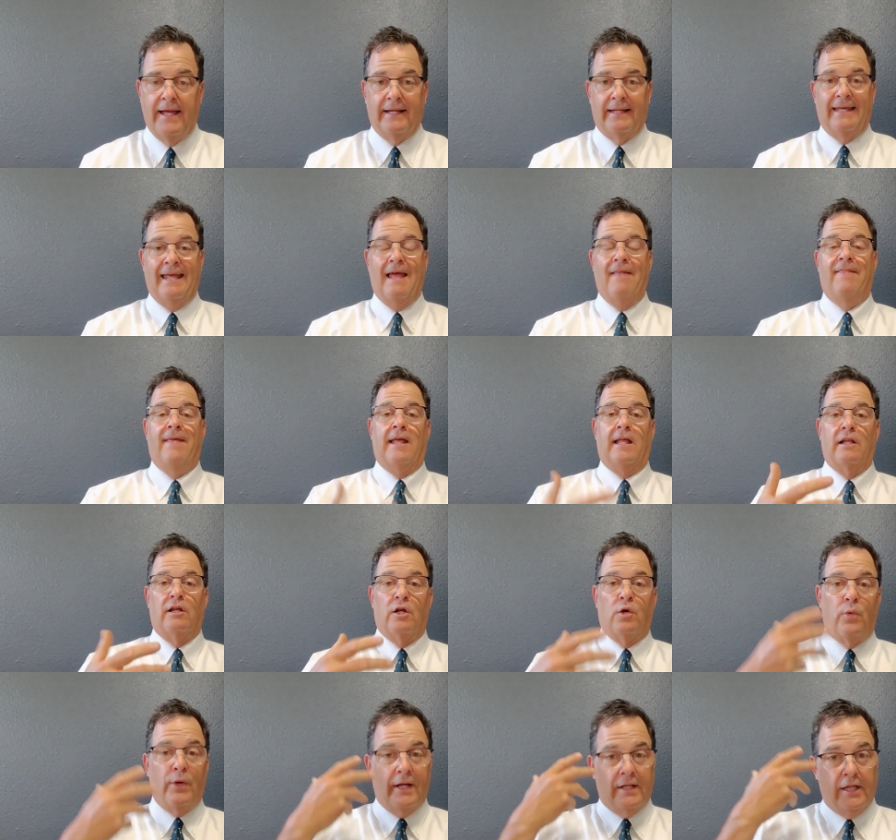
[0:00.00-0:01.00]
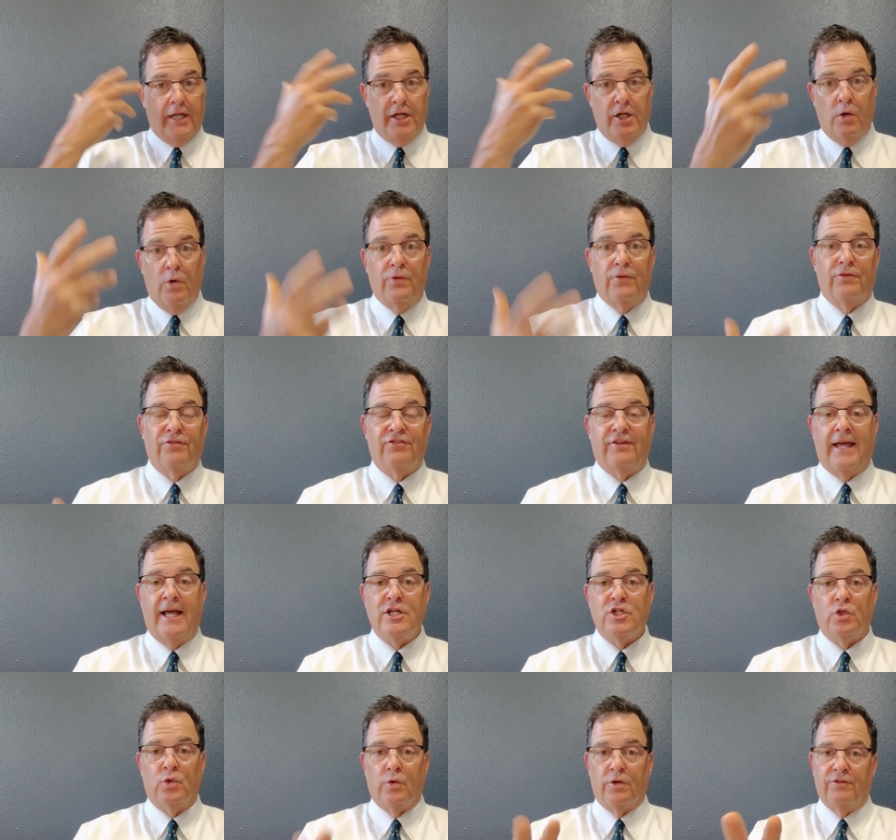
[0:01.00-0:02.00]
And can they quickly know their
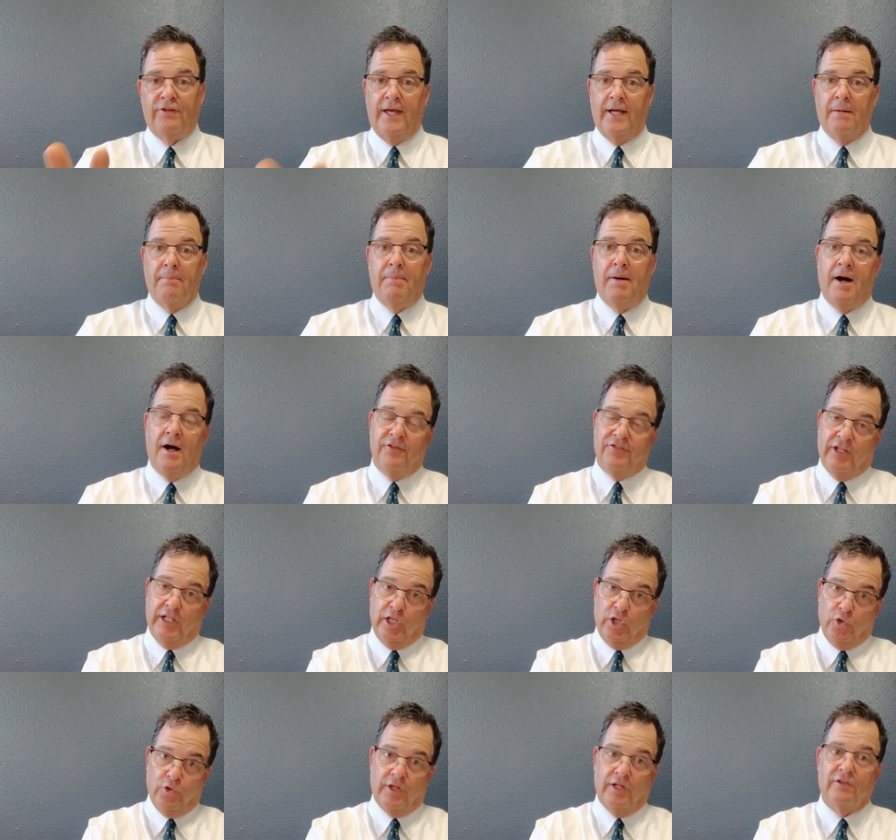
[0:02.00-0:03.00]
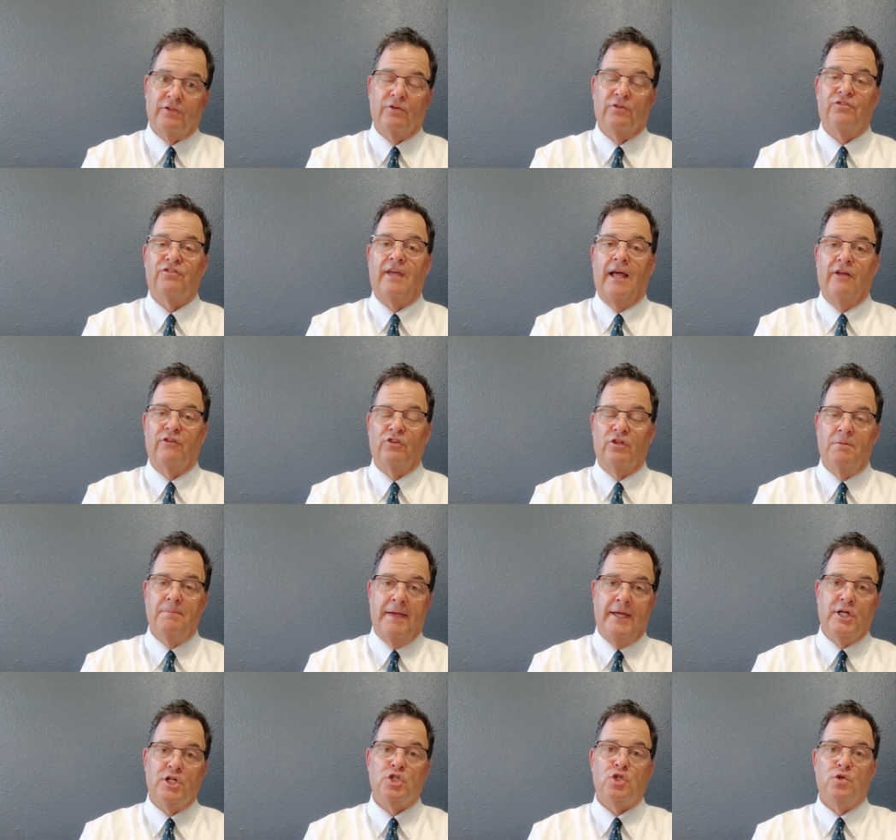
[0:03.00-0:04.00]
schedule or take a pause and look at their schedule to
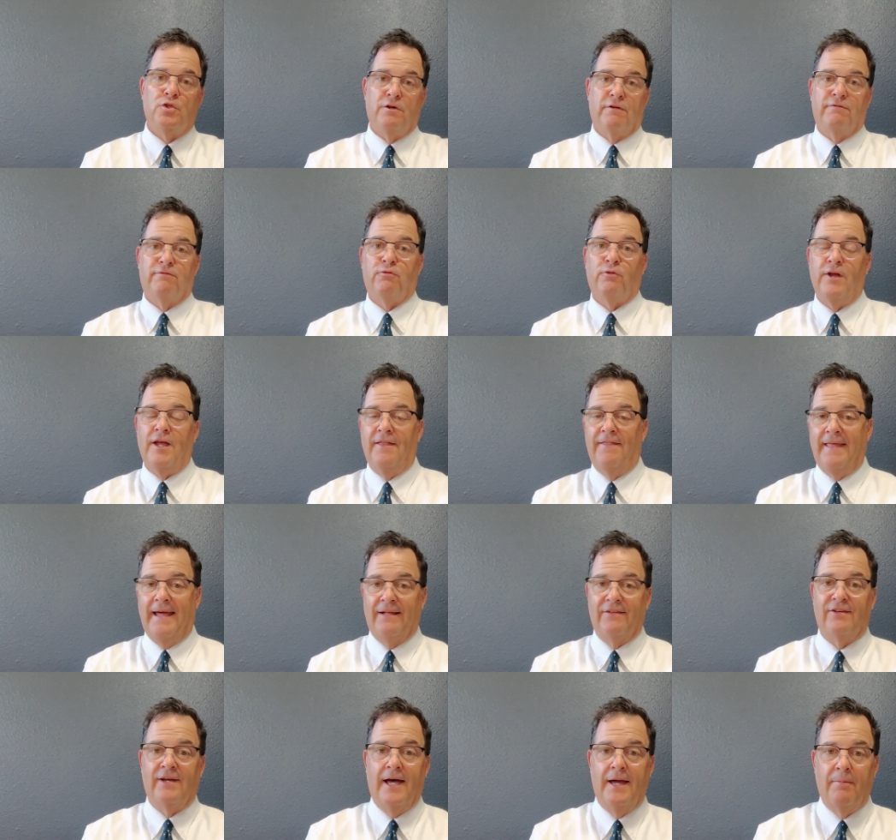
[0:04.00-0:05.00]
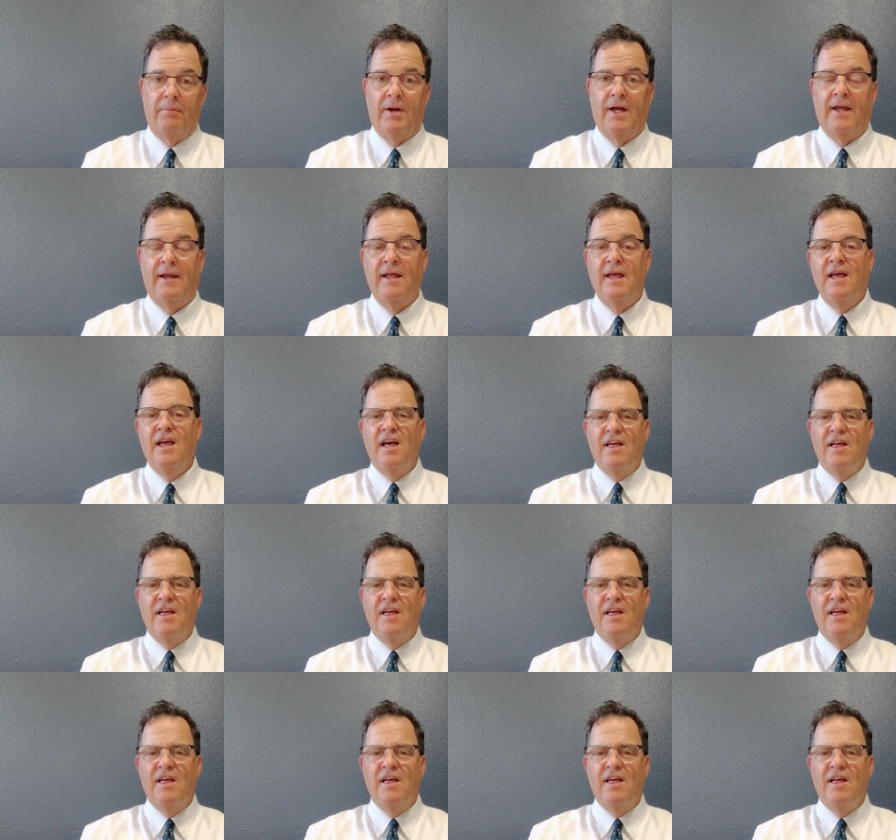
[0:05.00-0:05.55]
make sure they're free at that time, right?